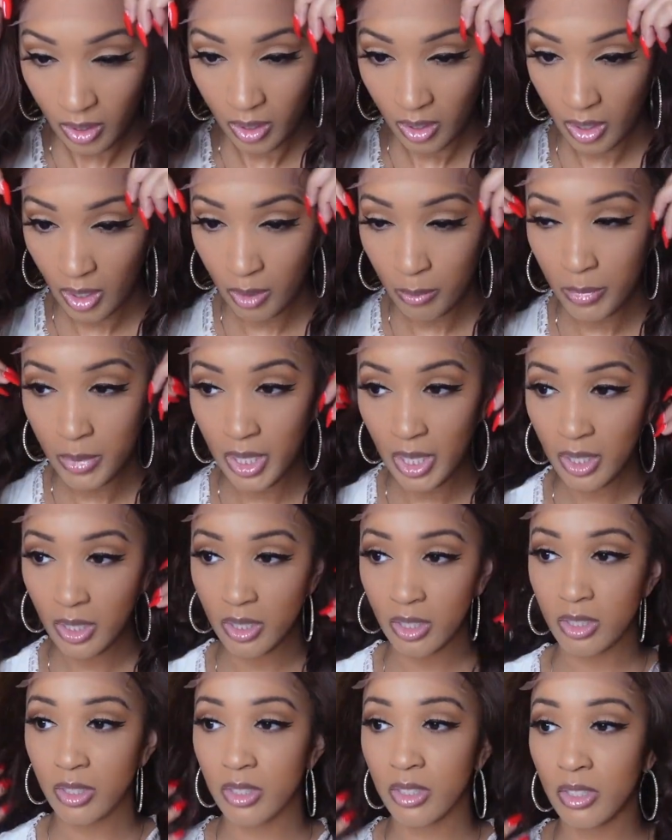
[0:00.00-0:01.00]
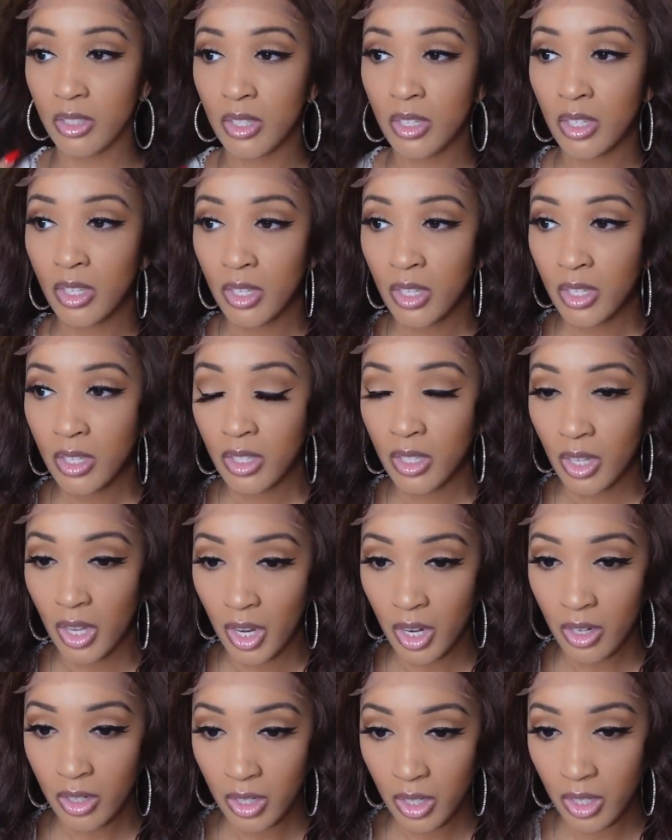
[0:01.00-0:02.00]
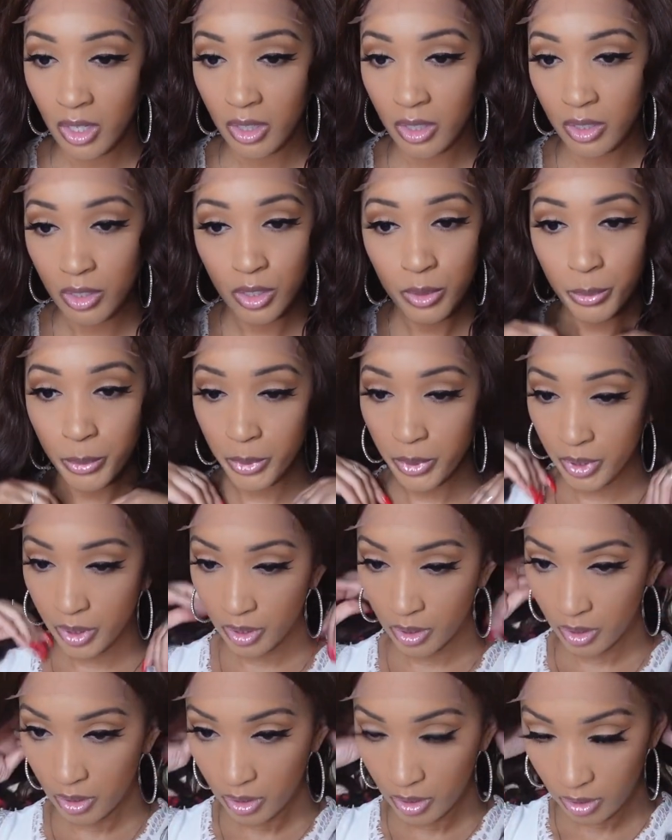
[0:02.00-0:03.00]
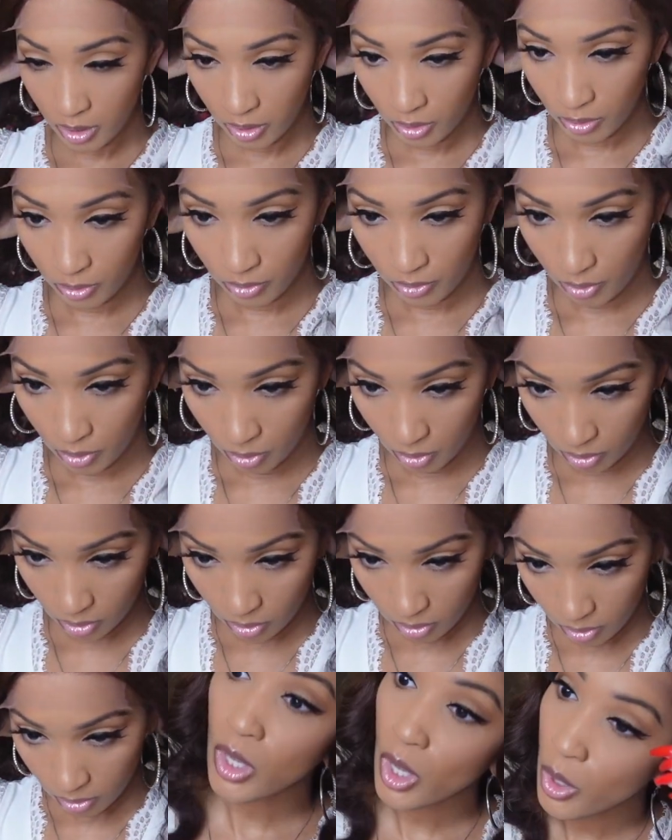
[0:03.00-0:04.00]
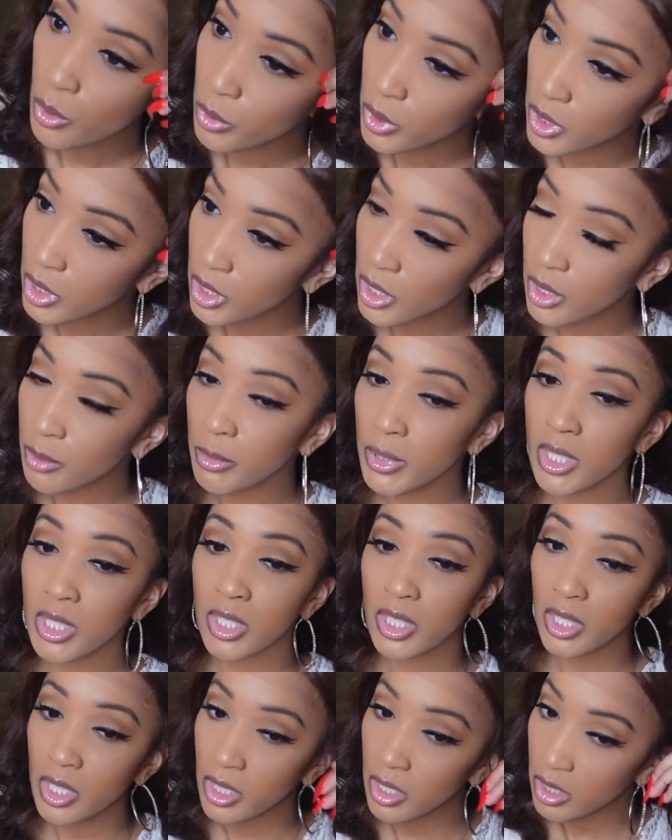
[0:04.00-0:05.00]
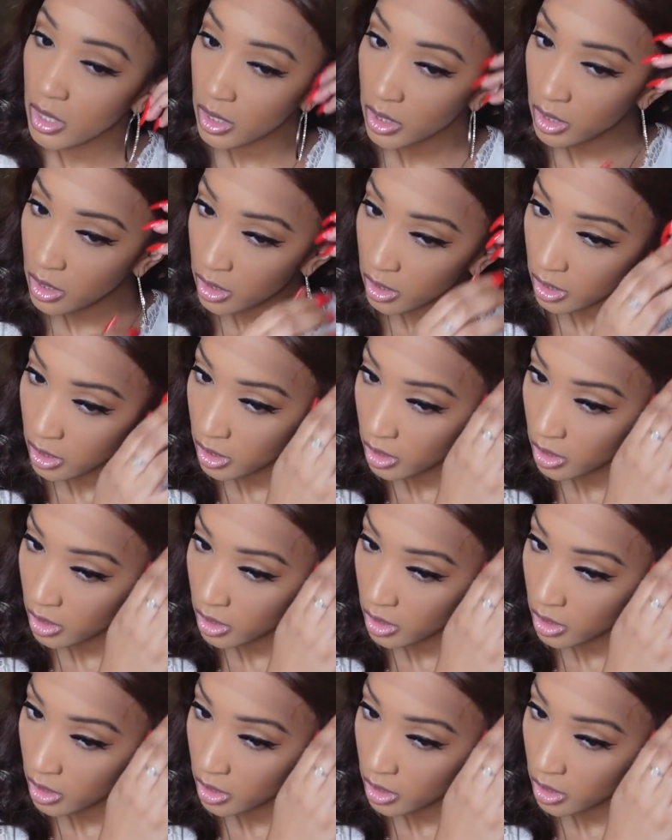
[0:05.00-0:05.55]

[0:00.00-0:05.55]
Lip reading: I'm liking the hairline, looks pretty good so far. Go on and clip this in.